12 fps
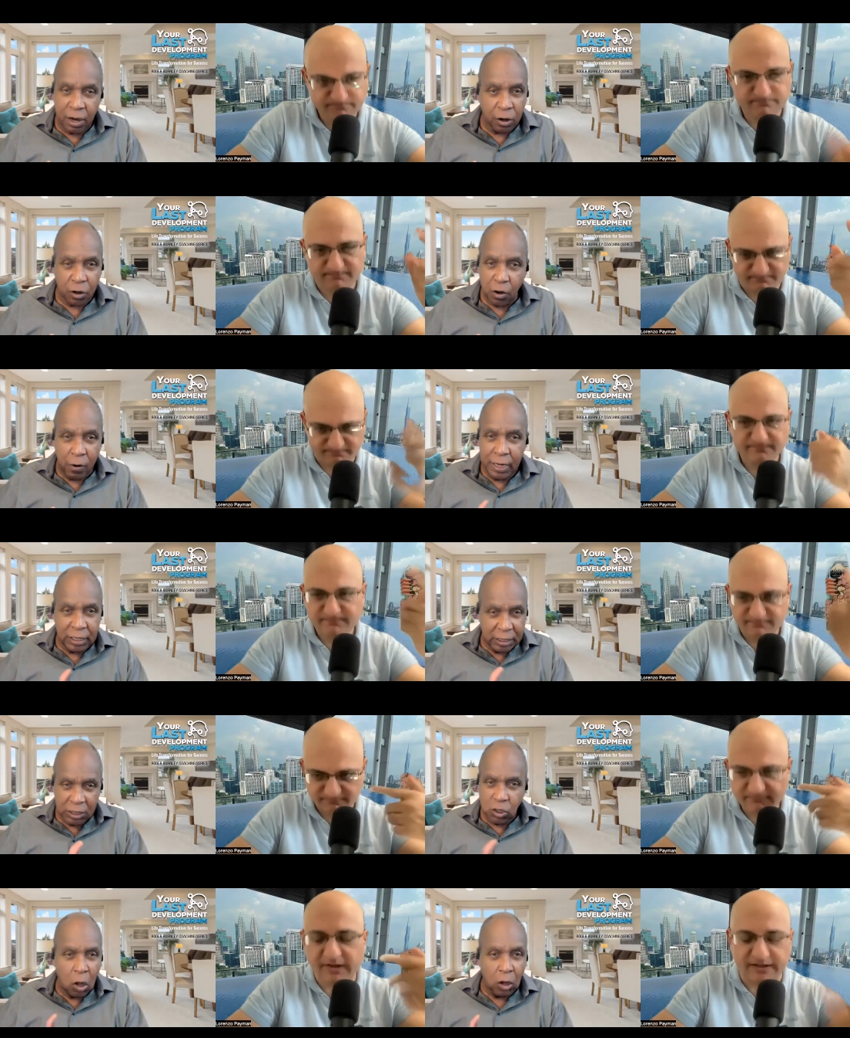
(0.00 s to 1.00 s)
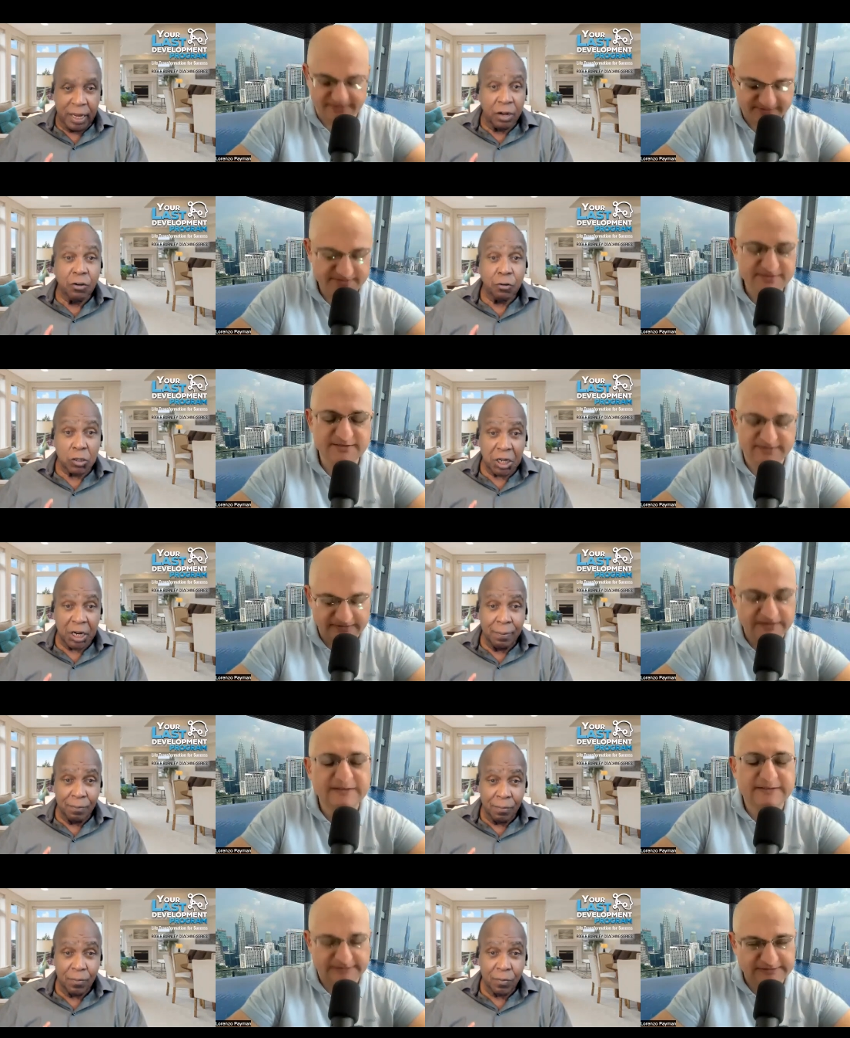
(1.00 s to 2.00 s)
Speaker 1: occurring, because it's all energy.
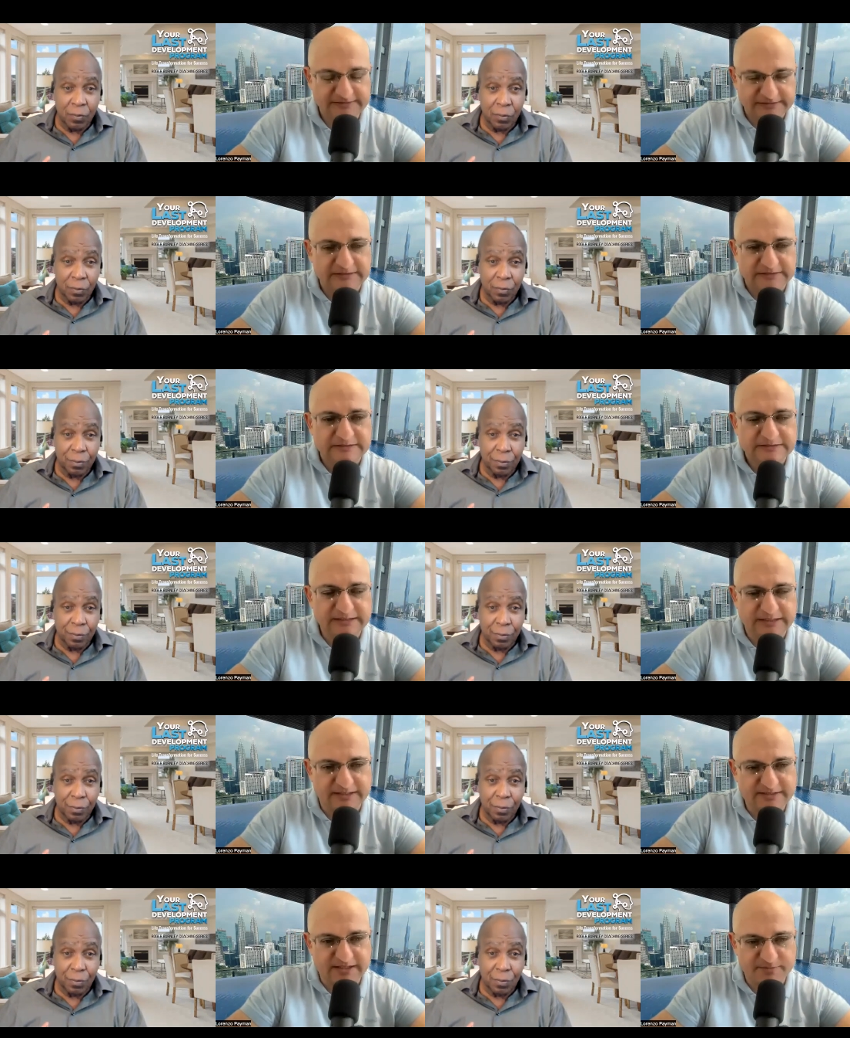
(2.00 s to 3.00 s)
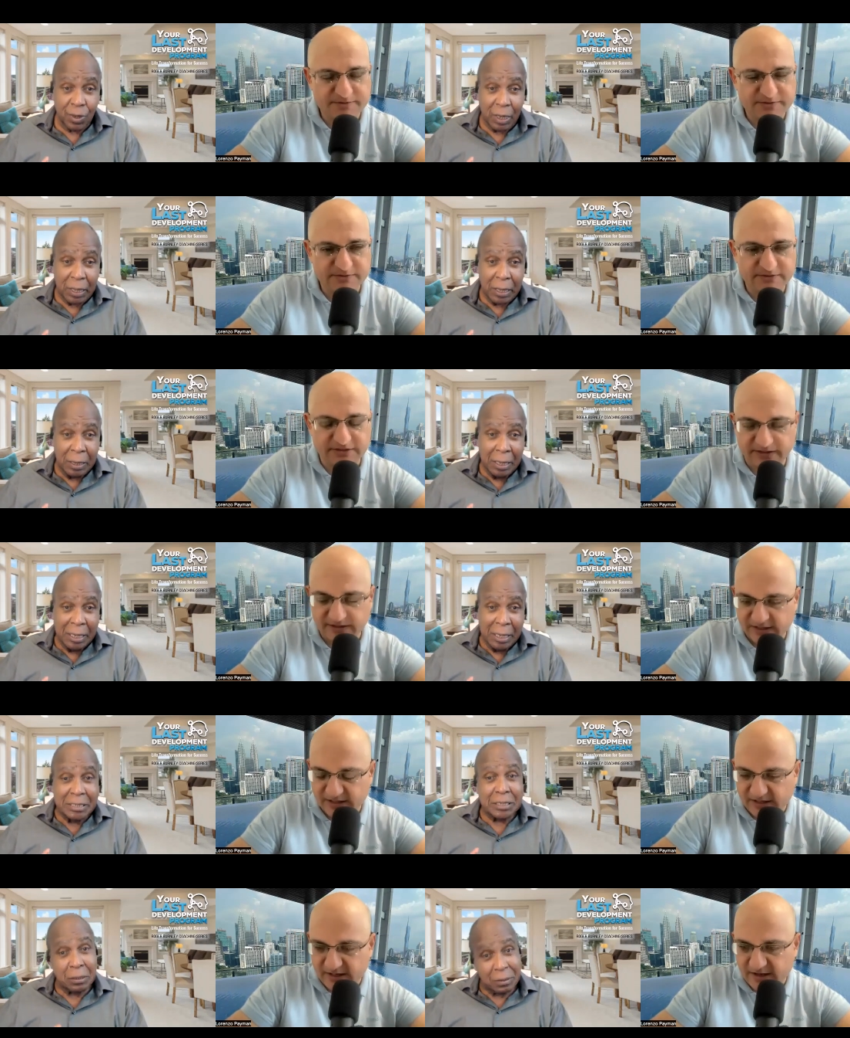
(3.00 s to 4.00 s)
Yes,
Speaker 2: yeah.
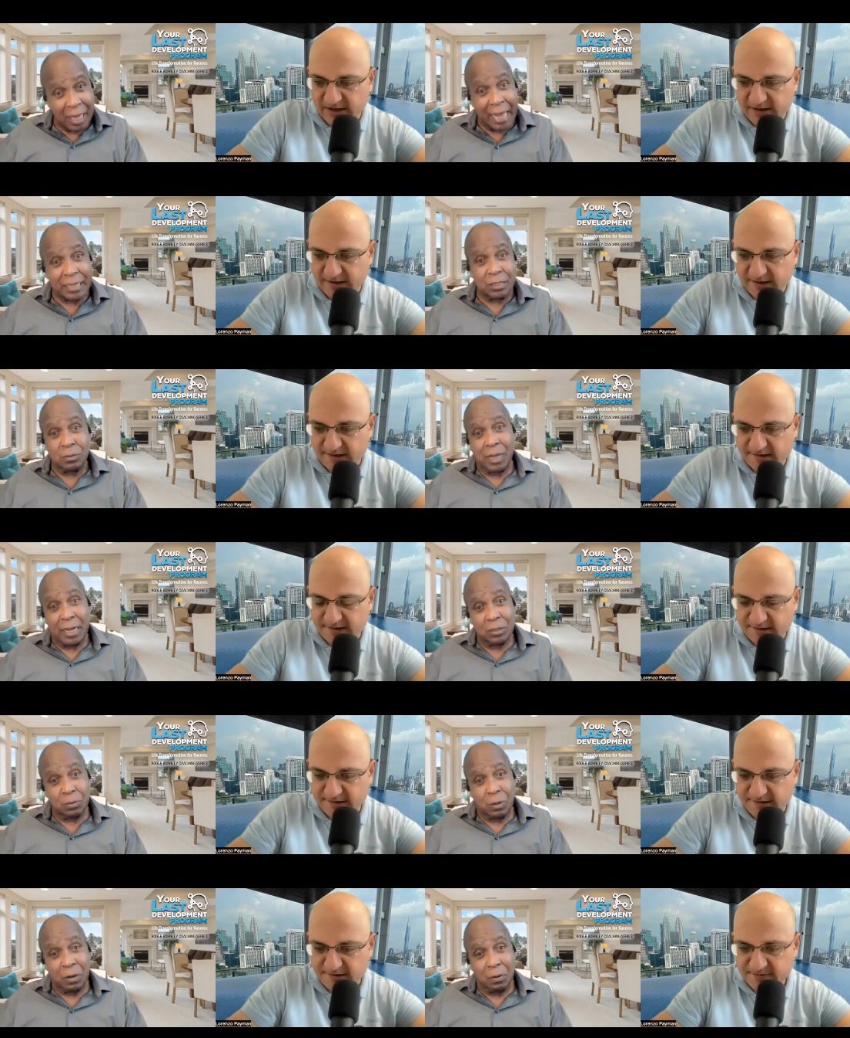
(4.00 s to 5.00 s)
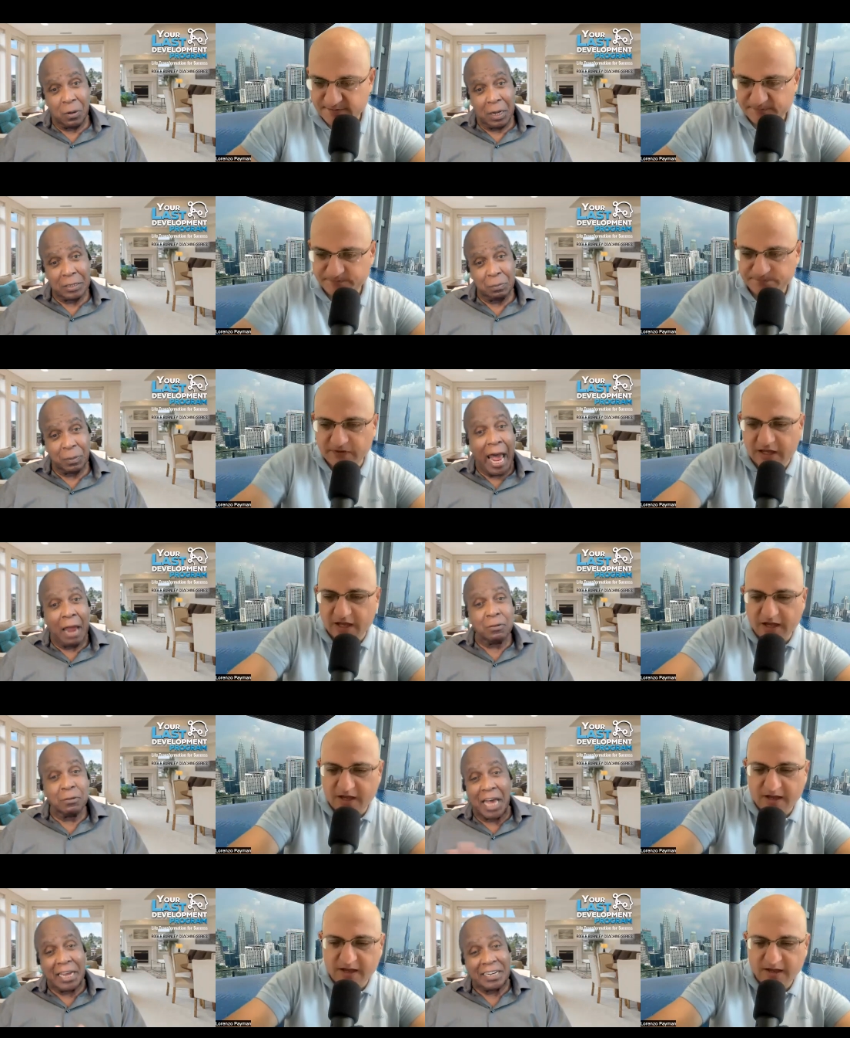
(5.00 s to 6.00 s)
Speaker 1: So that's what it was. But I
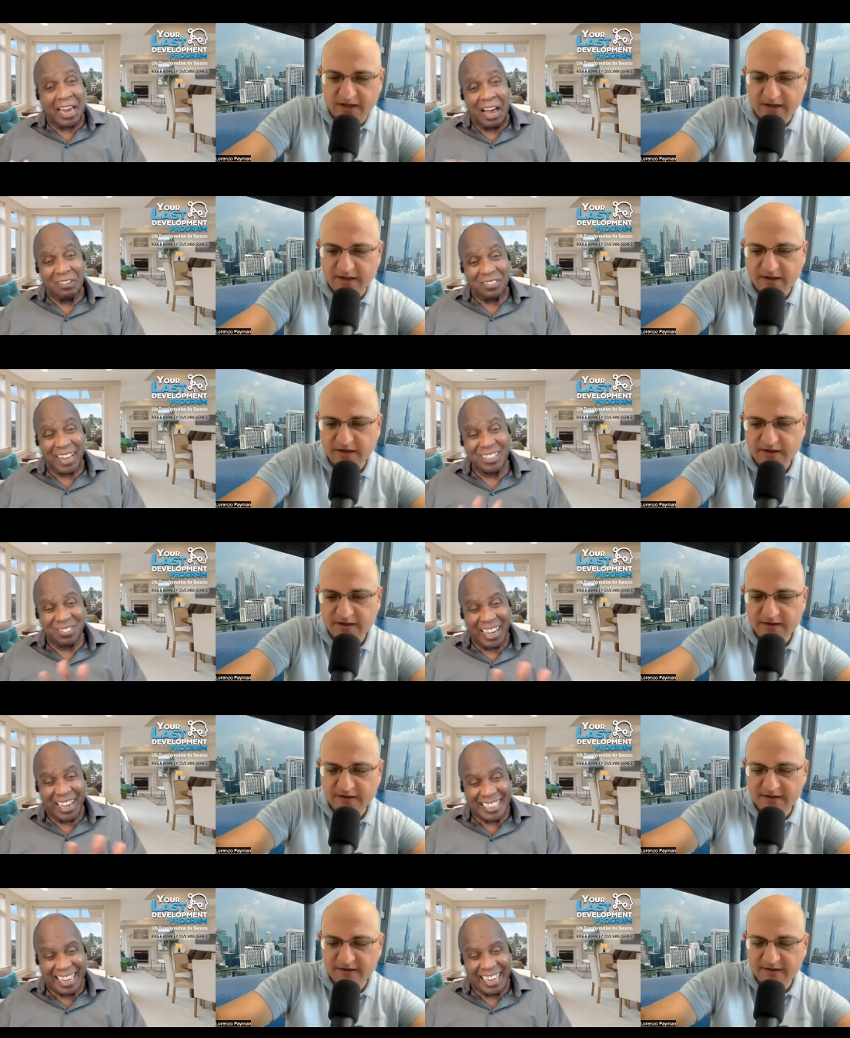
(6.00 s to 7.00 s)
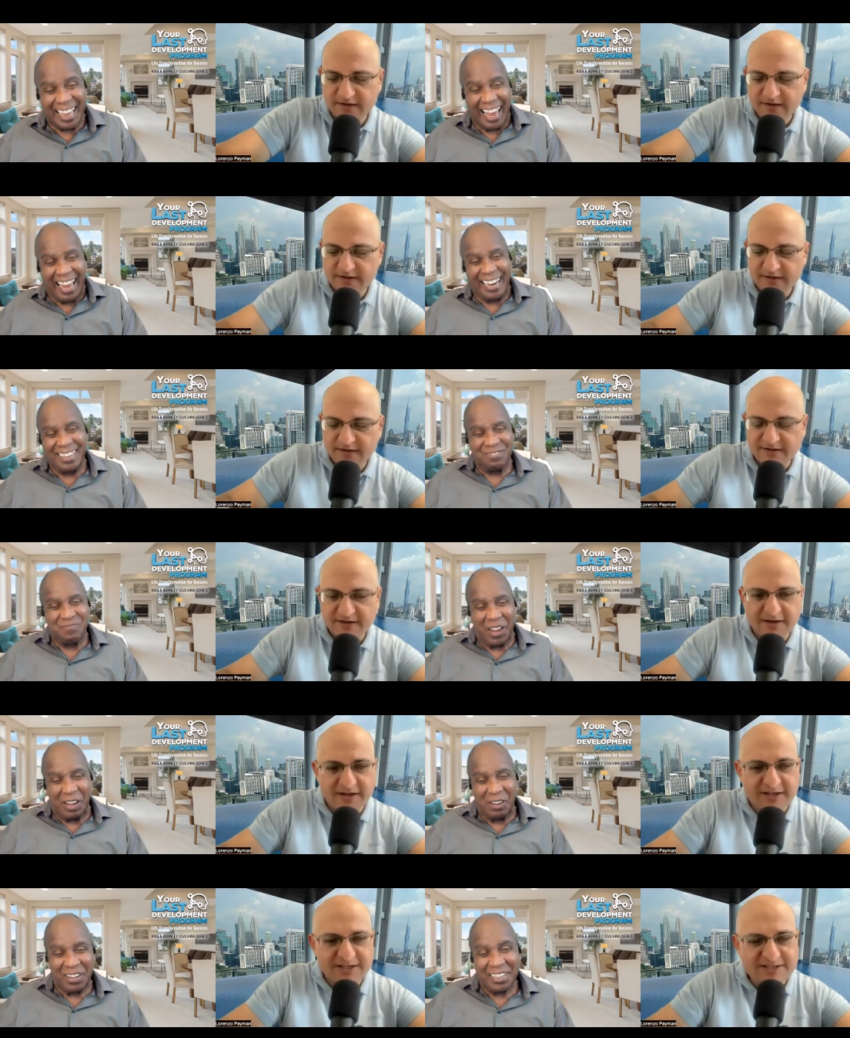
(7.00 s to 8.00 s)
was hiding out. That's why I said that,
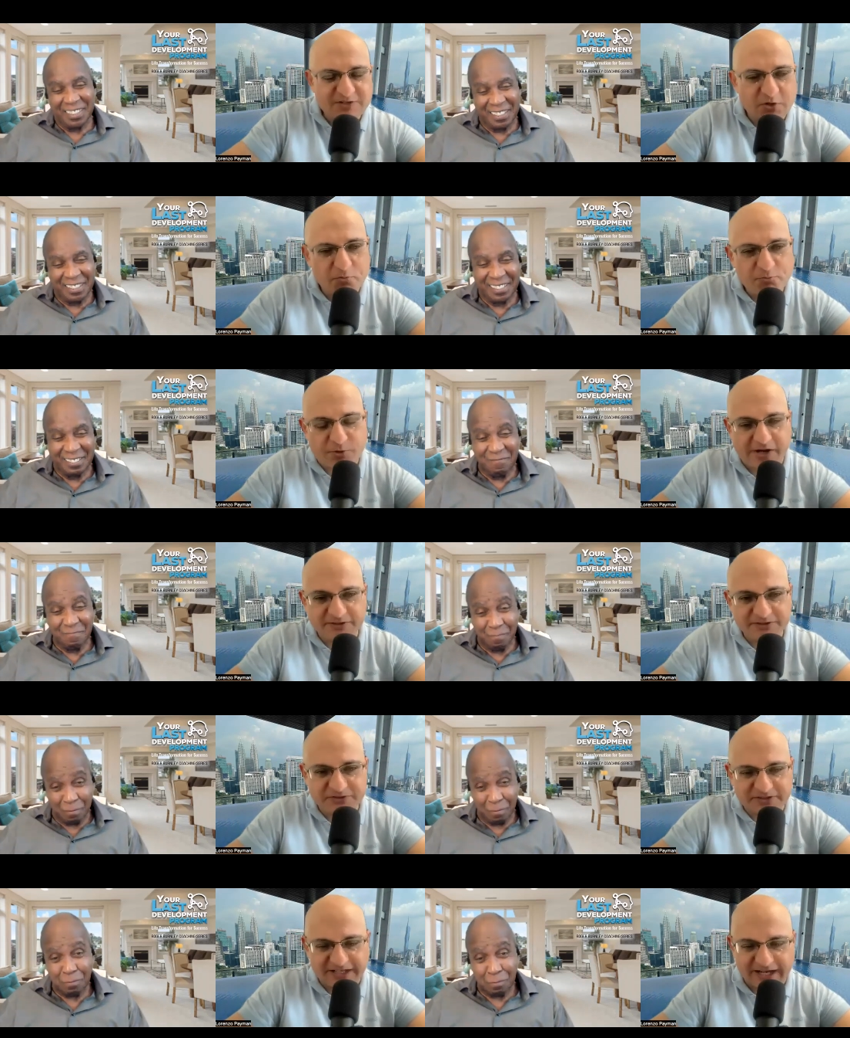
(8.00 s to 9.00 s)
Payman.
Speaker 2: So prior to